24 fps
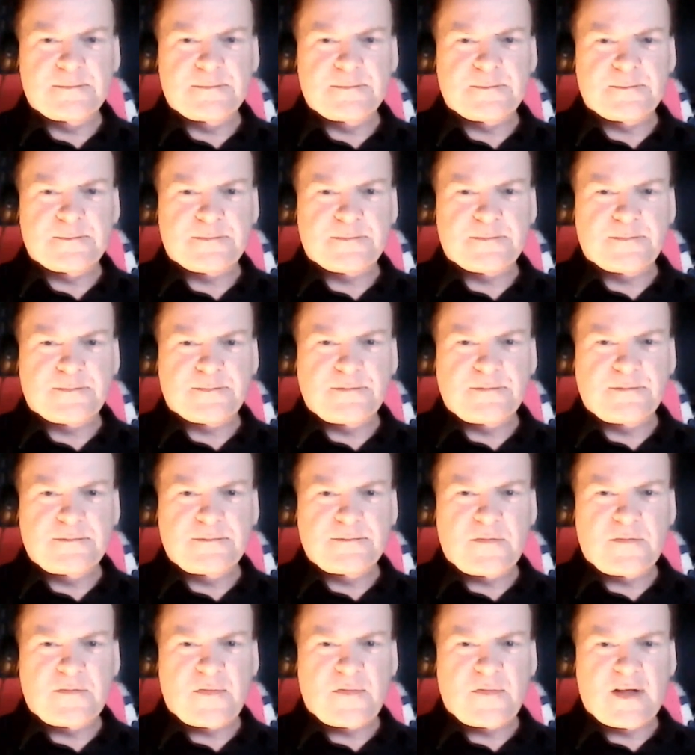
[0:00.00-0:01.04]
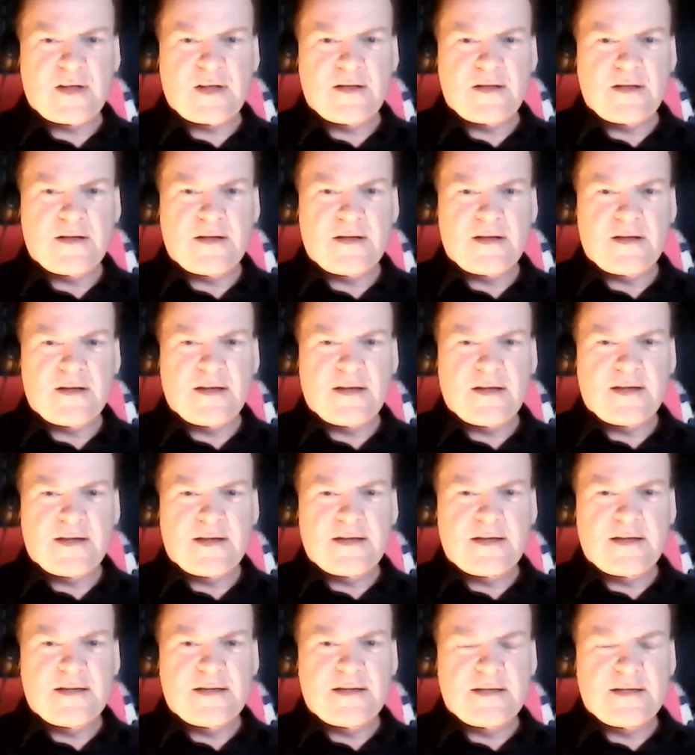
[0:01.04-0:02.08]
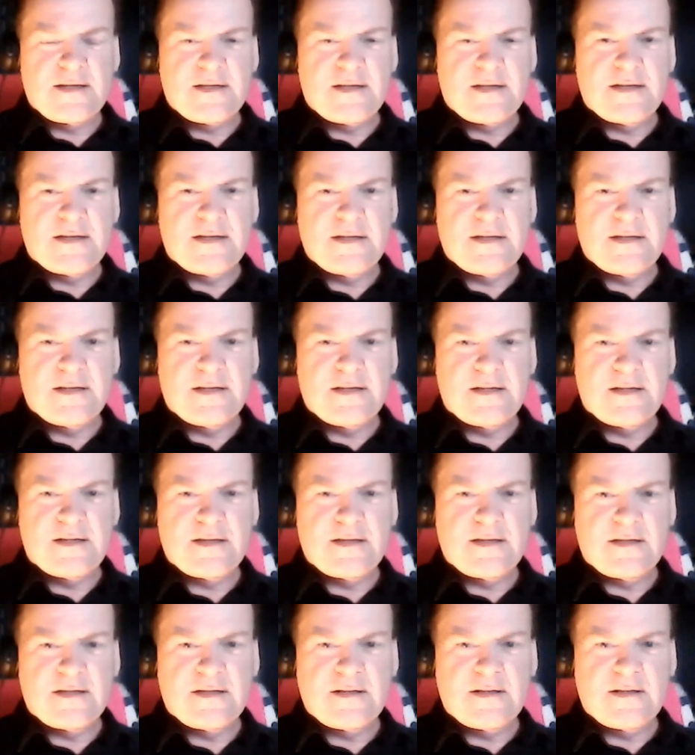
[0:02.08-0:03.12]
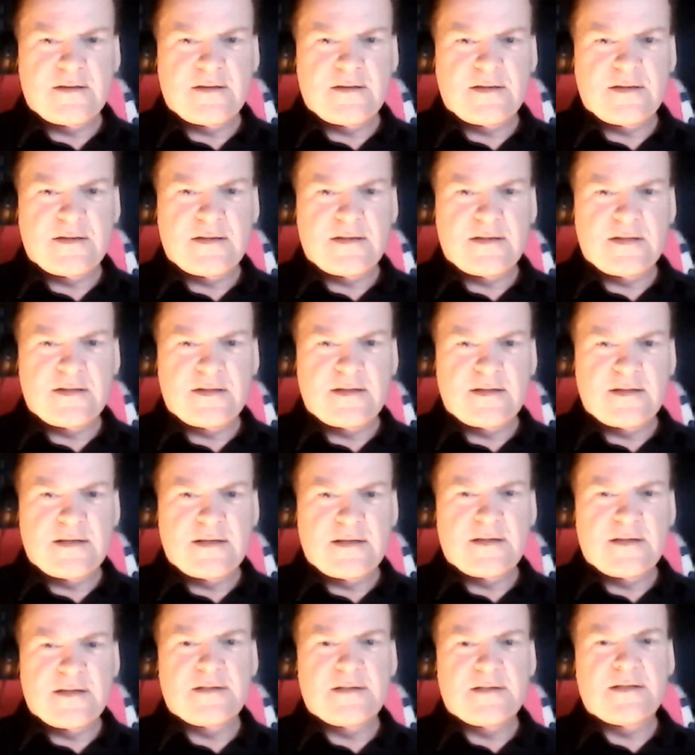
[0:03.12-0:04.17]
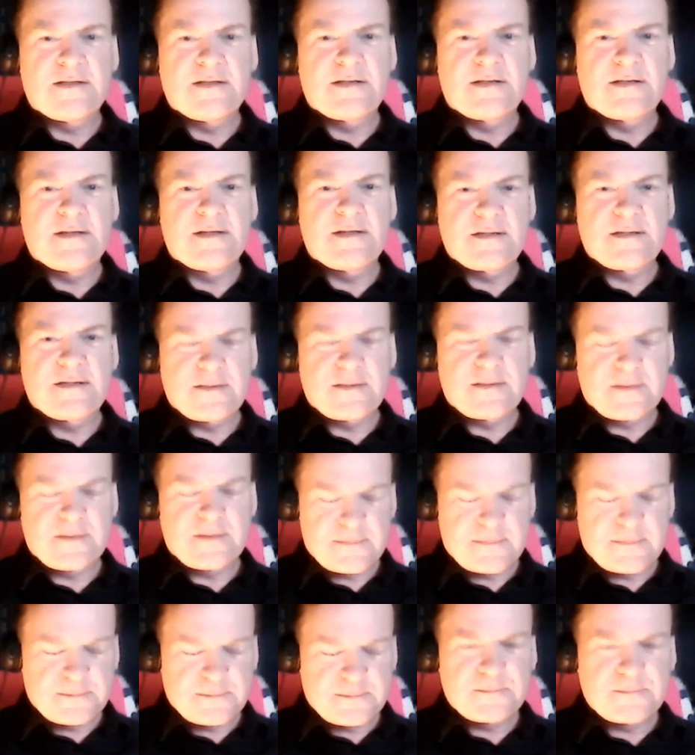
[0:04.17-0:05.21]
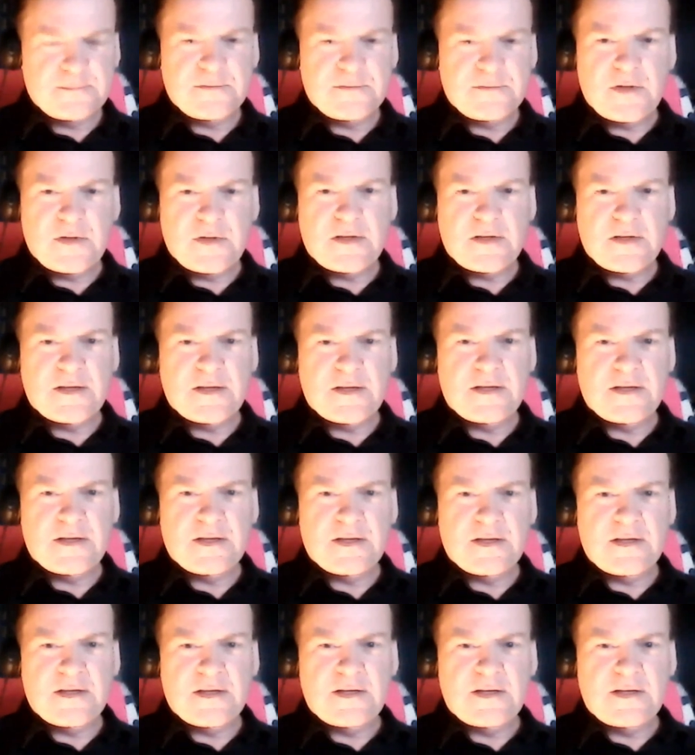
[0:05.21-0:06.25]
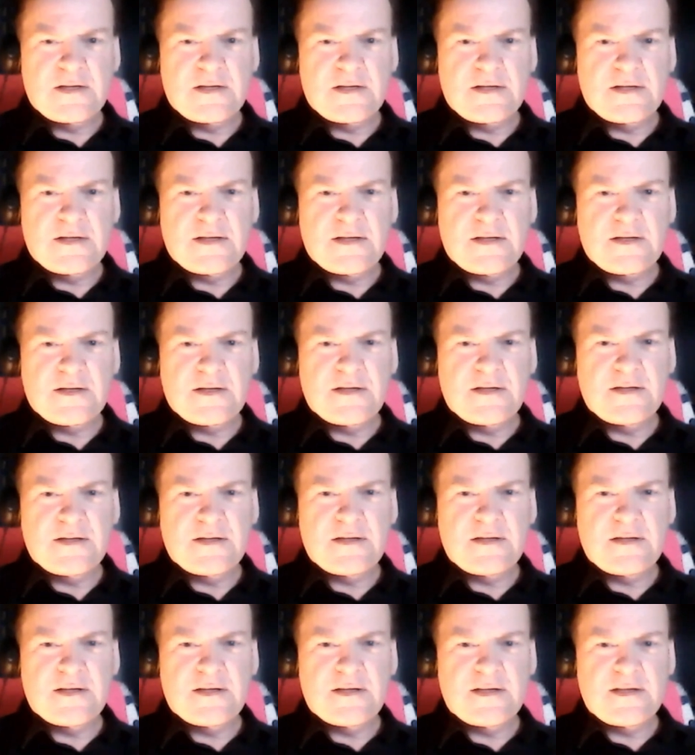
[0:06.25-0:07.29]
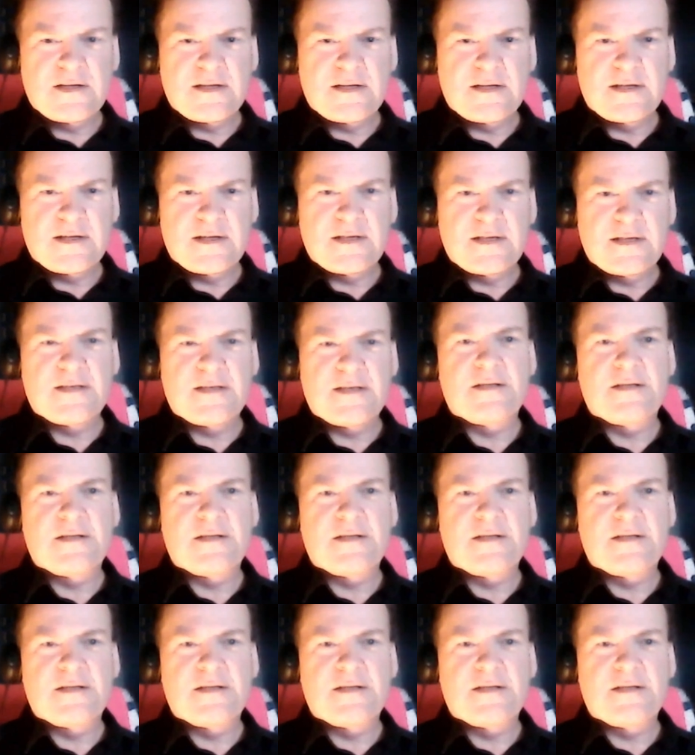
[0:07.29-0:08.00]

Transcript: The person shown says nothing.